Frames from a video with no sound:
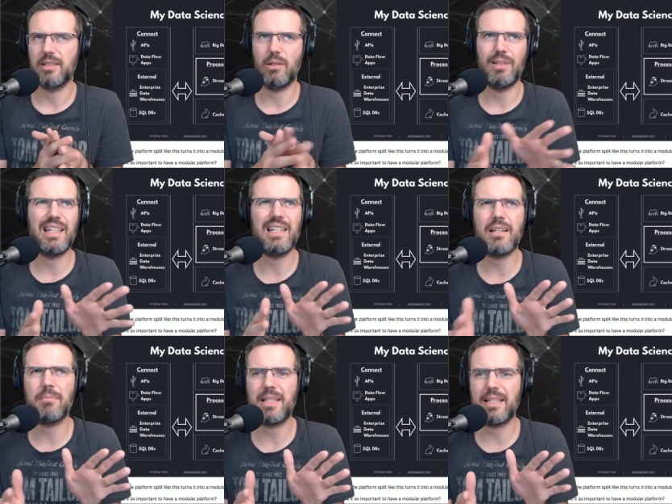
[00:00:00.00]
so it, it
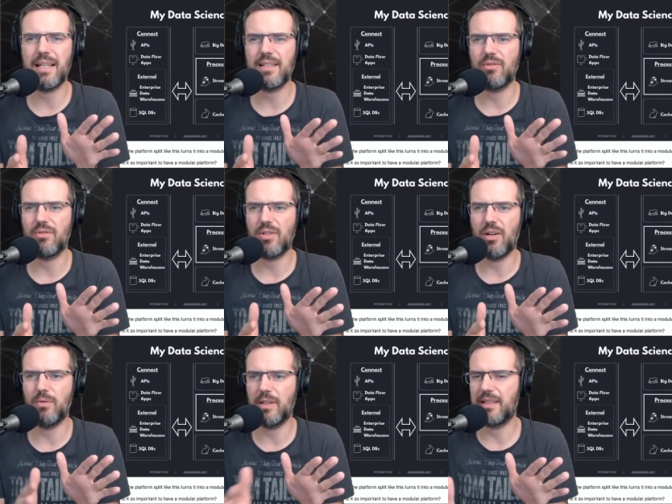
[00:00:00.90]
doesn't make sense to
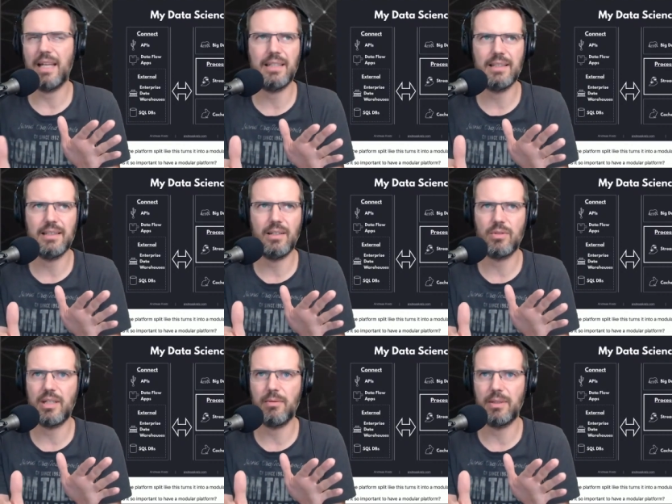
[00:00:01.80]
start with 10
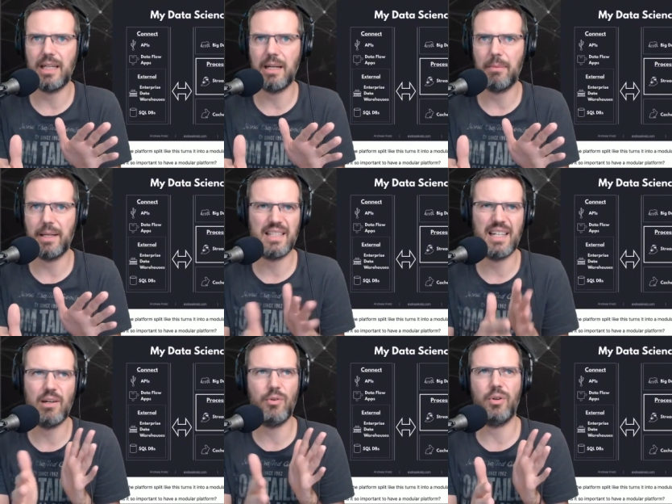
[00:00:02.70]
NoSQL
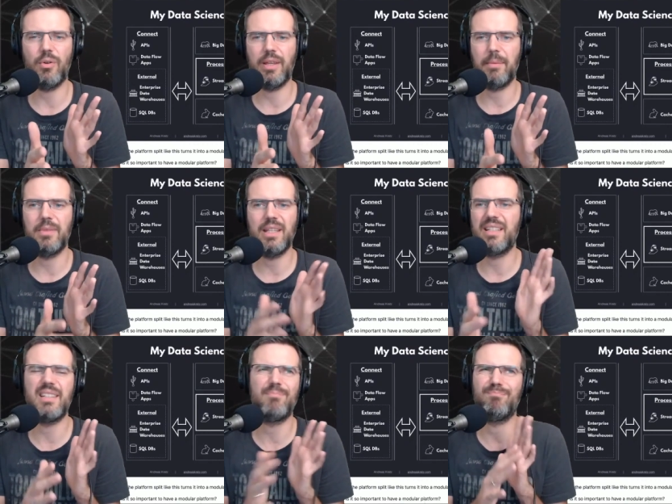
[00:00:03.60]
databases and learn all them
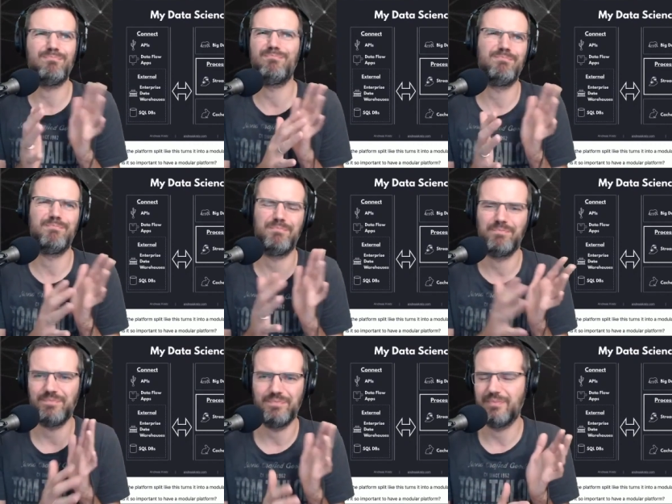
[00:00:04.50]
that
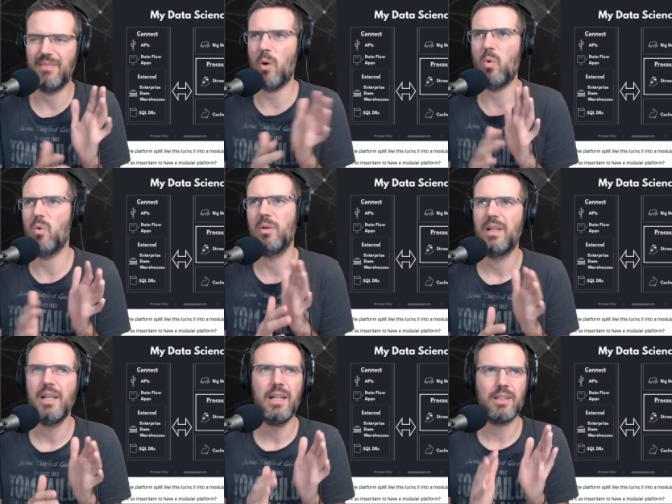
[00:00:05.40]
no
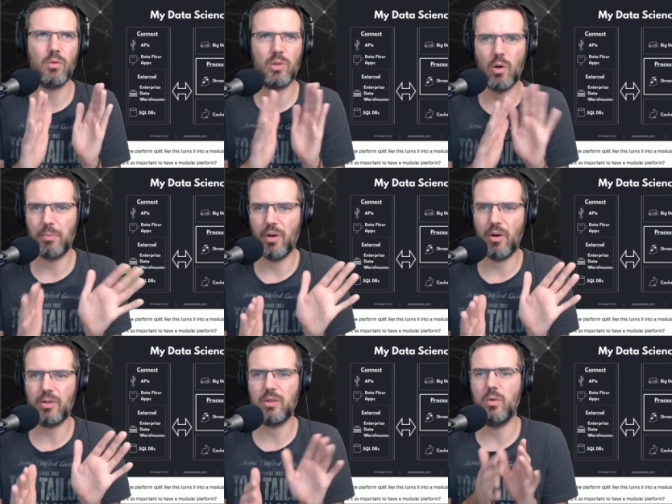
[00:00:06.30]
don't go
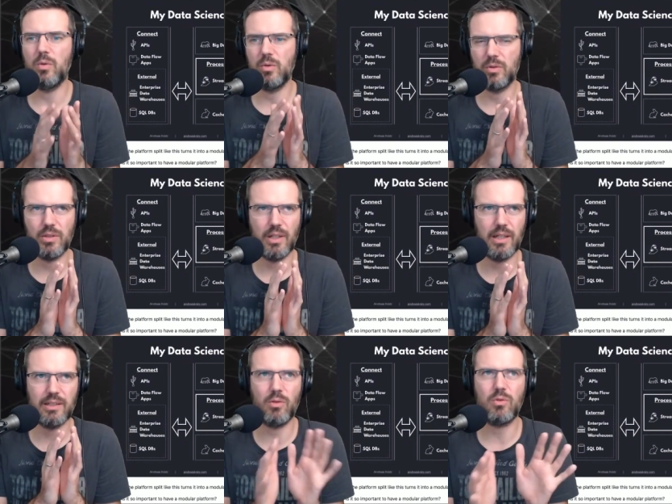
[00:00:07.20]
broad go
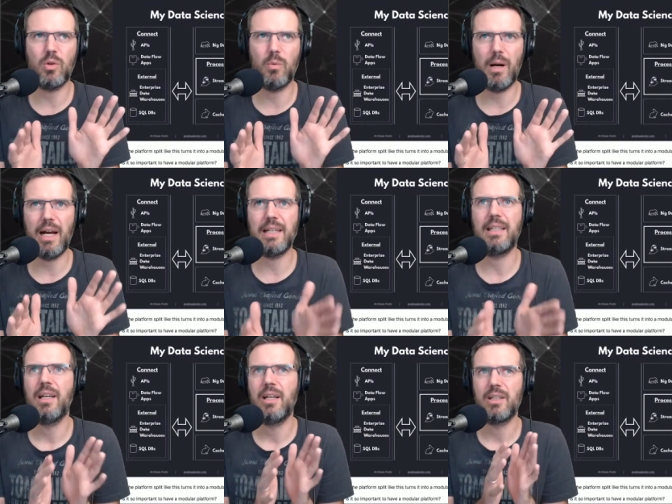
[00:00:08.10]
uh, don't go
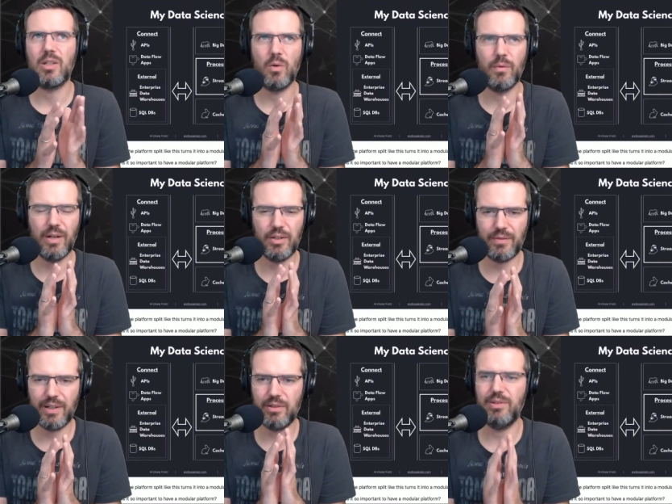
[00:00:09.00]
wide go
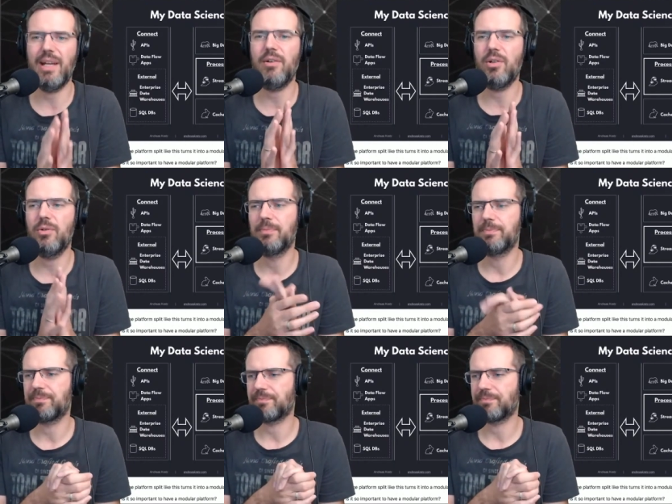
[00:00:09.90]
very very narrow